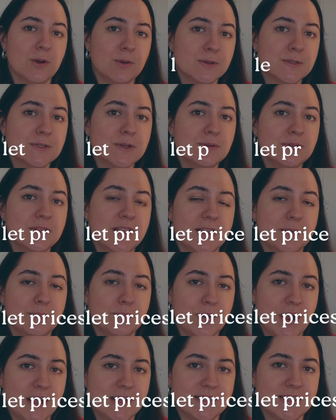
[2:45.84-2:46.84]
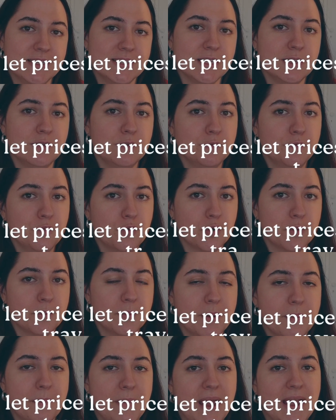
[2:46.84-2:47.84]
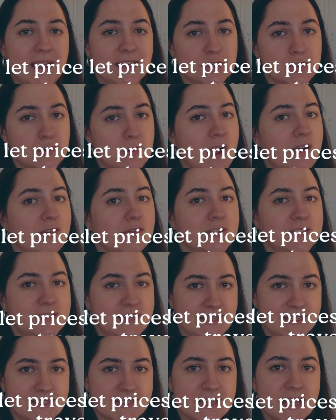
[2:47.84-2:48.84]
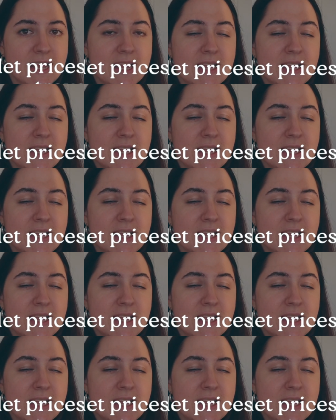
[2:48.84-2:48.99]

also let prices inform my travel dates.